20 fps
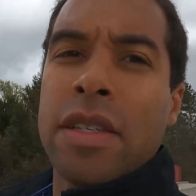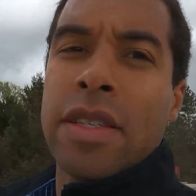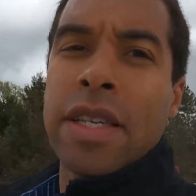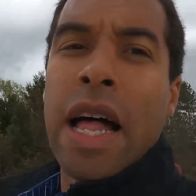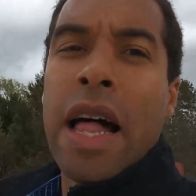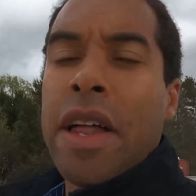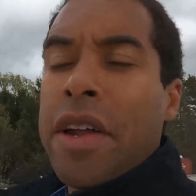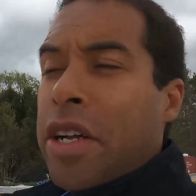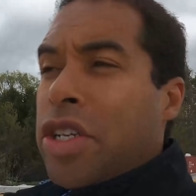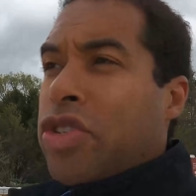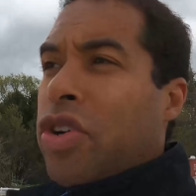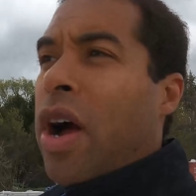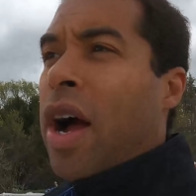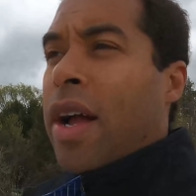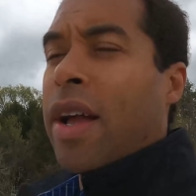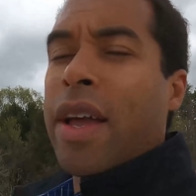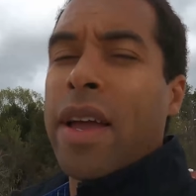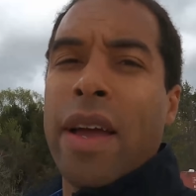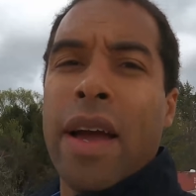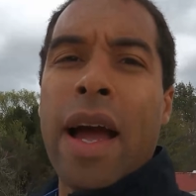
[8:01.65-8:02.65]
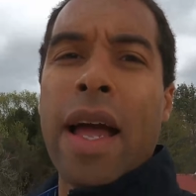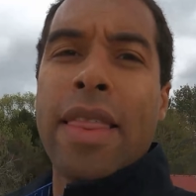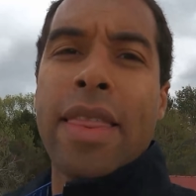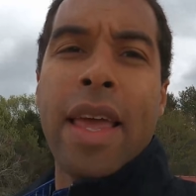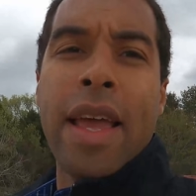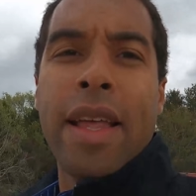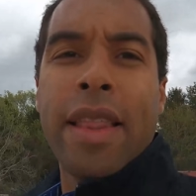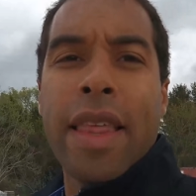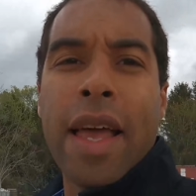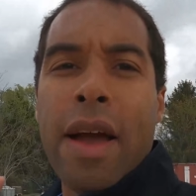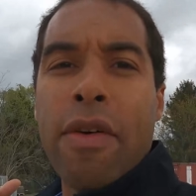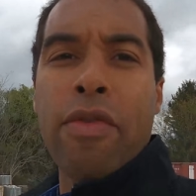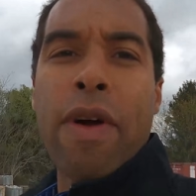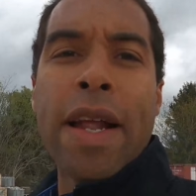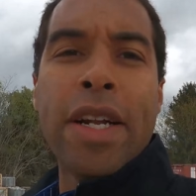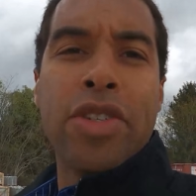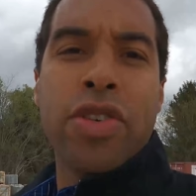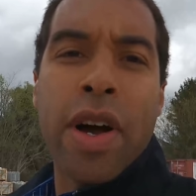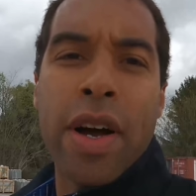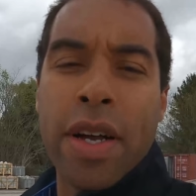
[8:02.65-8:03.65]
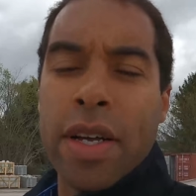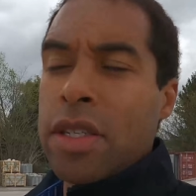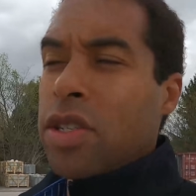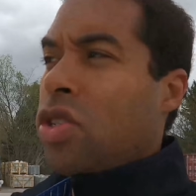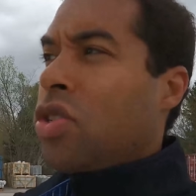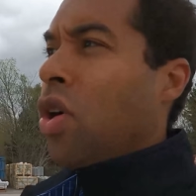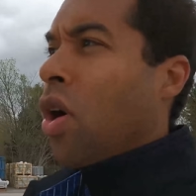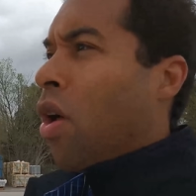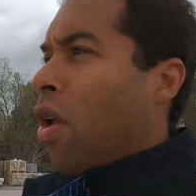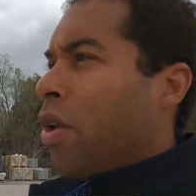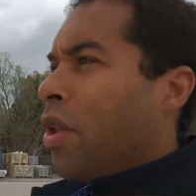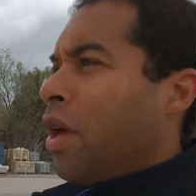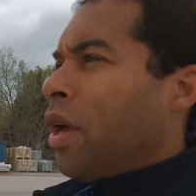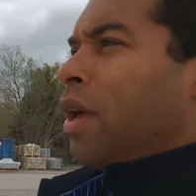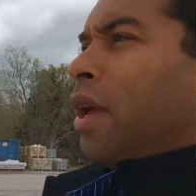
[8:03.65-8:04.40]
of selling a truck. I think the red truck is sold.